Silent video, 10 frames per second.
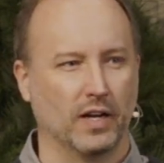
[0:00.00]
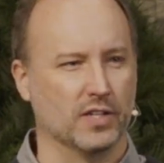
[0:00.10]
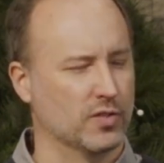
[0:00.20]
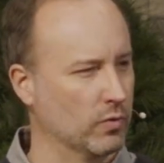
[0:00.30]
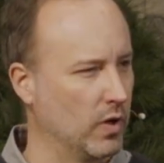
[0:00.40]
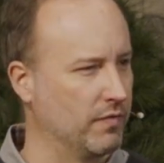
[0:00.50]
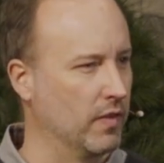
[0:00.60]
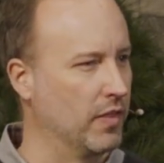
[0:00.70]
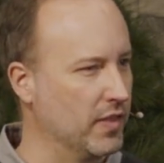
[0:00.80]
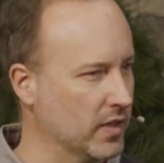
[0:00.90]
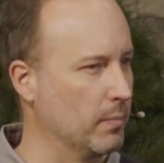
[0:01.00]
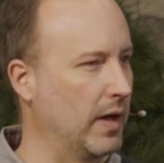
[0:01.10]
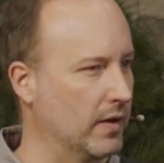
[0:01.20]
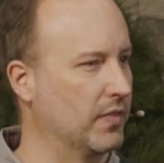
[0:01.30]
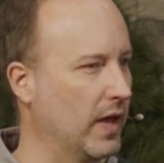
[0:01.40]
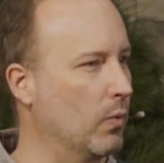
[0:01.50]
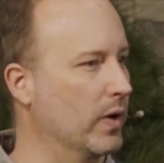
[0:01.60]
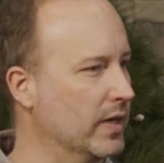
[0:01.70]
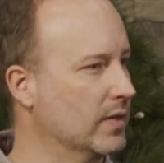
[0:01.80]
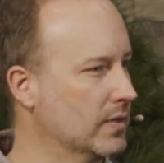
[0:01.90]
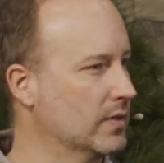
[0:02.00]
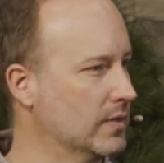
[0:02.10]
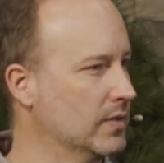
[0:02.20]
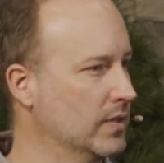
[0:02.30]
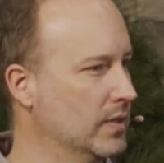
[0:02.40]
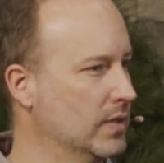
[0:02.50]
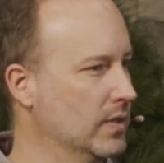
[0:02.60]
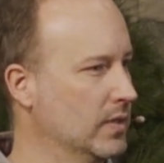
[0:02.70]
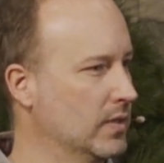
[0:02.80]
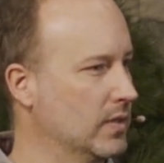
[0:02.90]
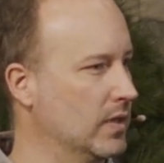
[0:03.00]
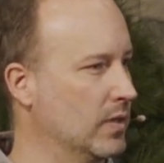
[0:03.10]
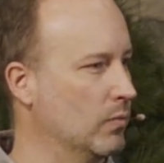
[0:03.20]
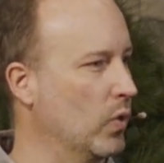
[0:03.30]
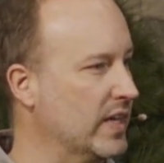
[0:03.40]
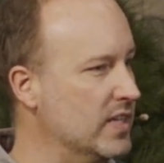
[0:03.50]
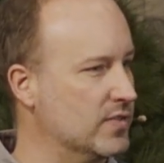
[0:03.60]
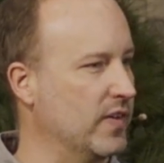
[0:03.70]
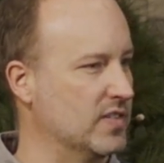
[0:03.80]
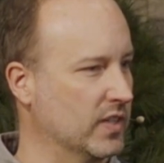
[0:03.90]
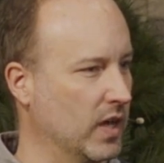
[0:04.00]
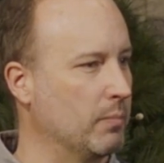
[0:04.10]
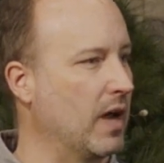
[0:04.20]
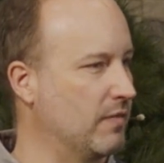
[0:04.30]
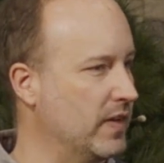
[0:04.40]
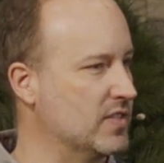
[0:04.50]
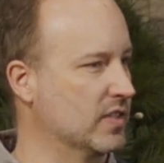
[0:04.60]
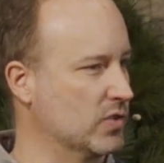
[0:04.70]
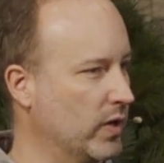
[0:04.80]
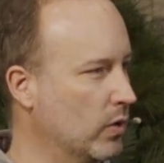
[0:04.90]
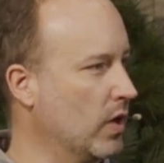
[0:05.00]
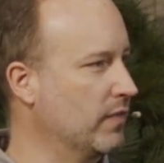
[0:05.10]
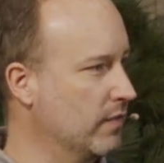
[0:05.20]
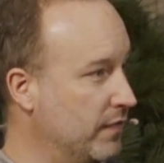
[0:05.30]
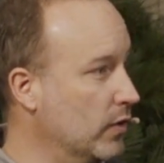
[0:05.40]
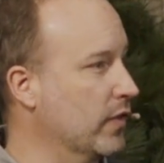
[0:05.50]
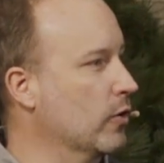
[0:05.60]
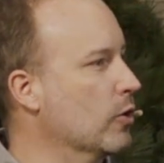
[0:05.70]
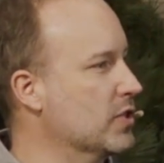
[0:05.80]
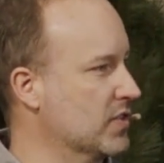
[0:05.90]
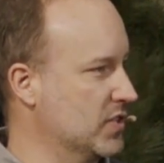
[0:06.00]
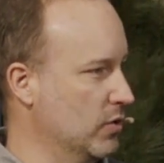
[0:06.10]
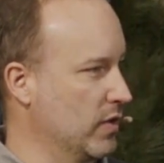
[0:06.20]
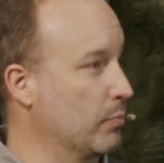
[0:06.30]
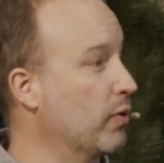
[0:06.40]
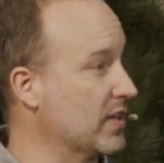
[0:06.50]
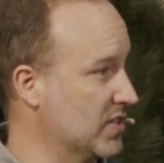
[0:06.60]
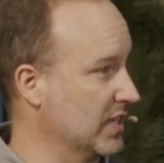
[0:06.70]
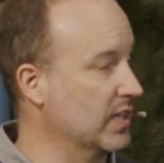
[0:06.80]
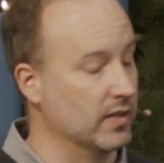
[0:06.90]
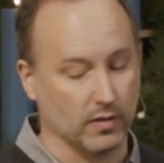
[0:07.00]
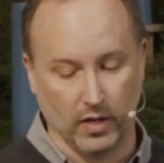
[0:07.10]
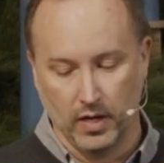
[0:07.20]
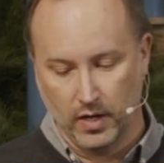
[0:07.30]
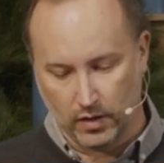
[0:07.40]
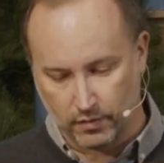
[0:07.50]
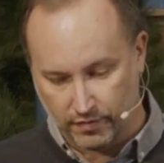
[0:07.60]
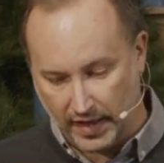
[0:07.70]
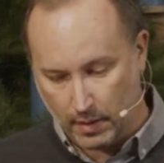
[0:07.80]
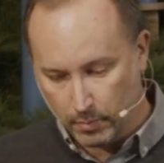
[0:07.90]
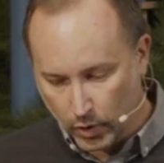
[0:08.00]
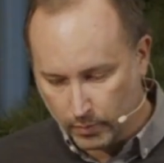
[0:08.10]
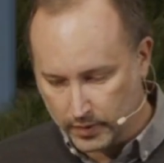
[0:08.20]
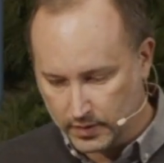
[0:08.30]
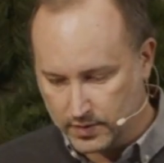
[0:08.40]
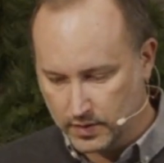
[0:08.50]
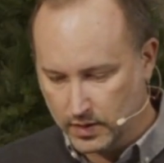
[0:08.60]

I just don't often think about it that way. Um, what he's facing, I'm not facing, so I don't often feel the urgency or the pressing in of that moment.